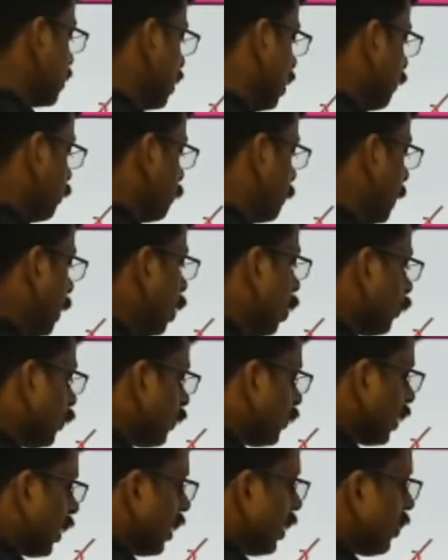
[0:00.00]
the speed of the
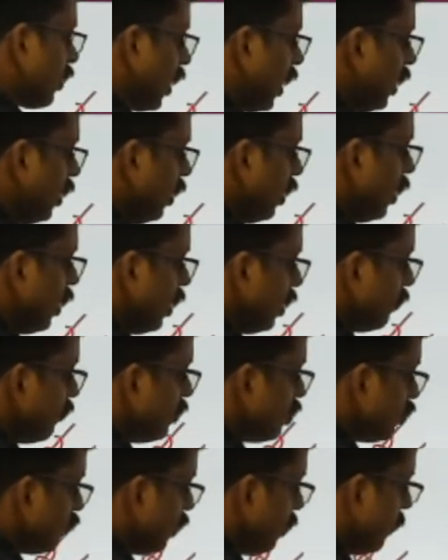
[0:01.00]
second train,
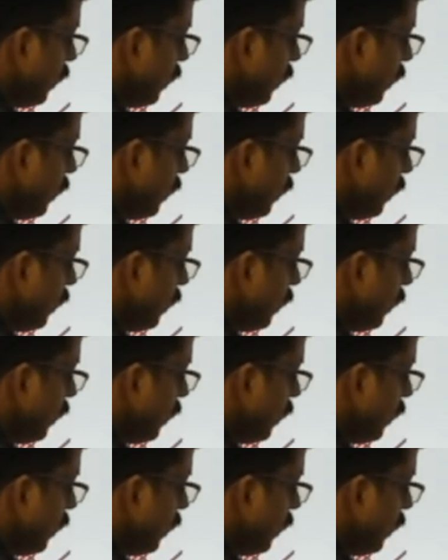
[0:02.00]
which will